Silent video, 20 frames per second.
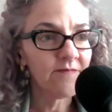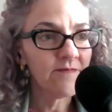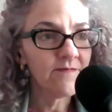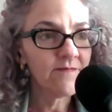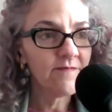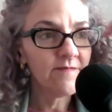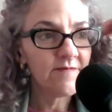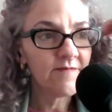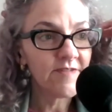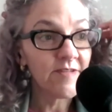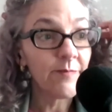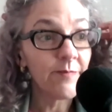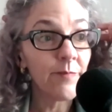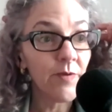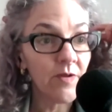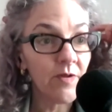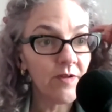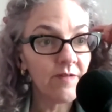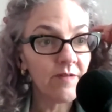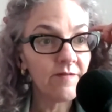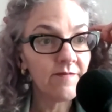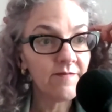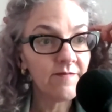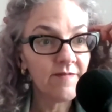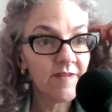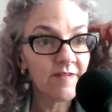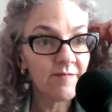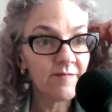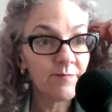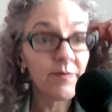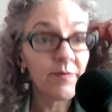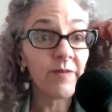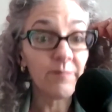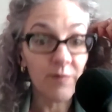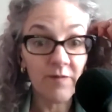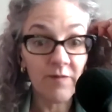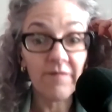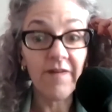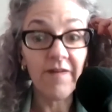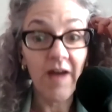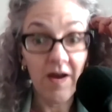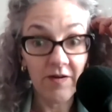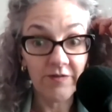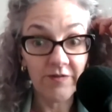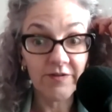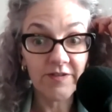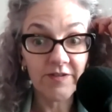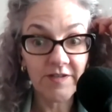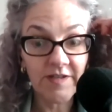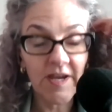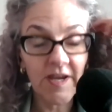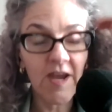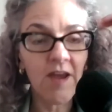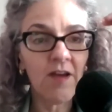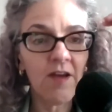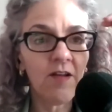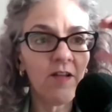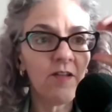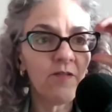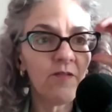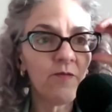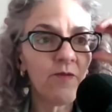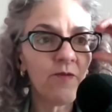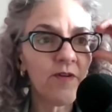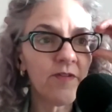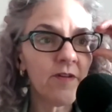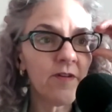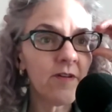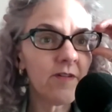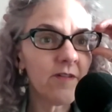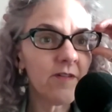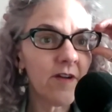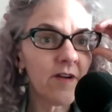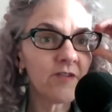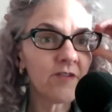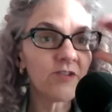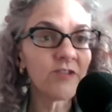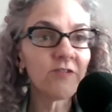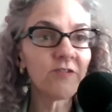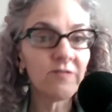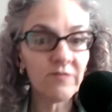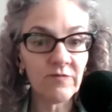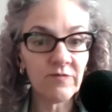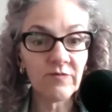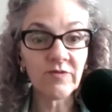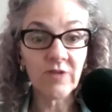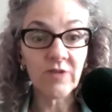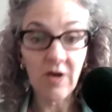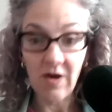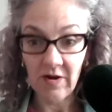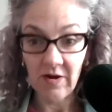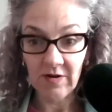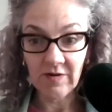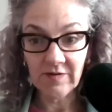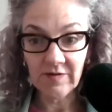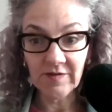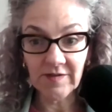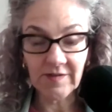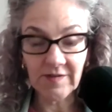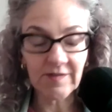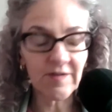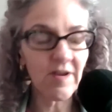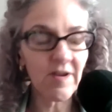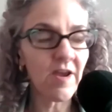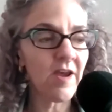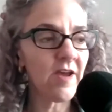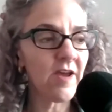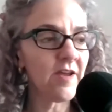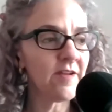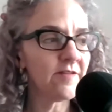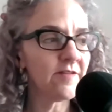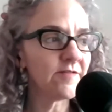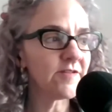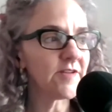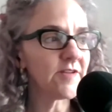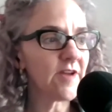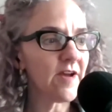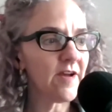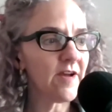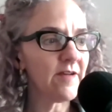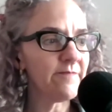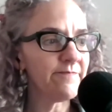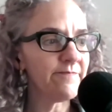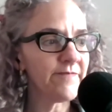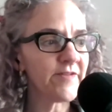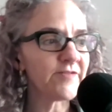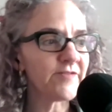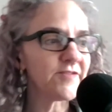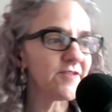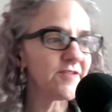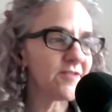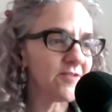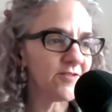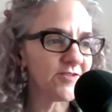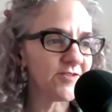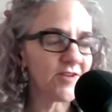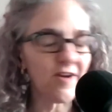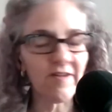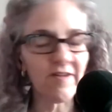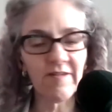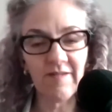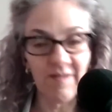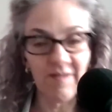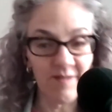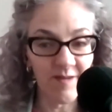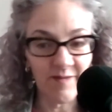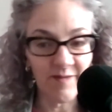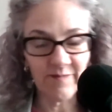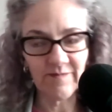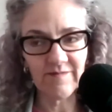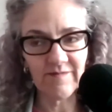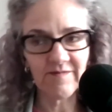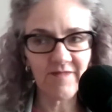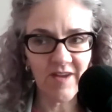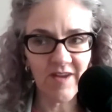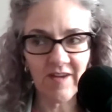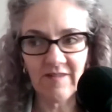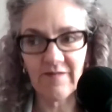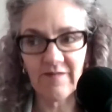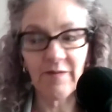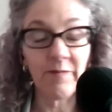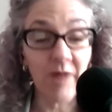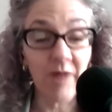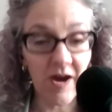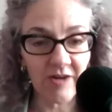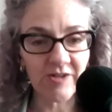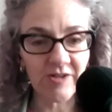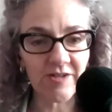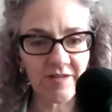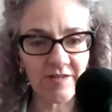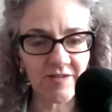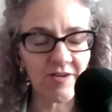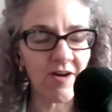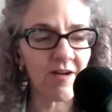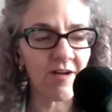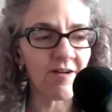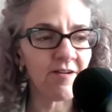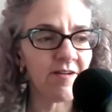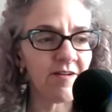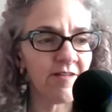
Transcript: simple but profound tale where there are two daughters, and there's the good daughter and the kind of obnoxious daughter and